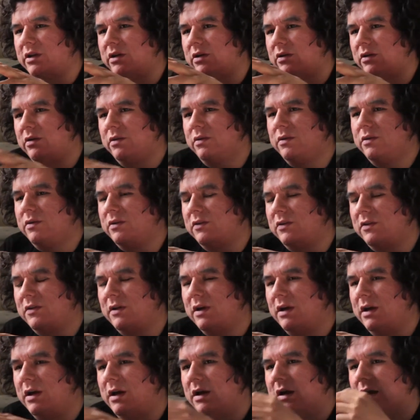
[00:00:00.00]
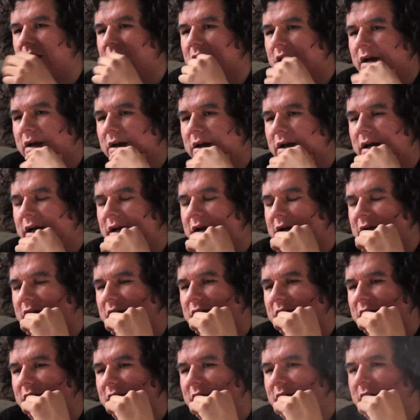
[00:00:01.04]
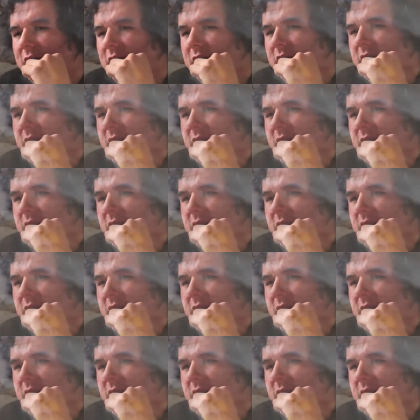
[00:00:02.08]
news and I saw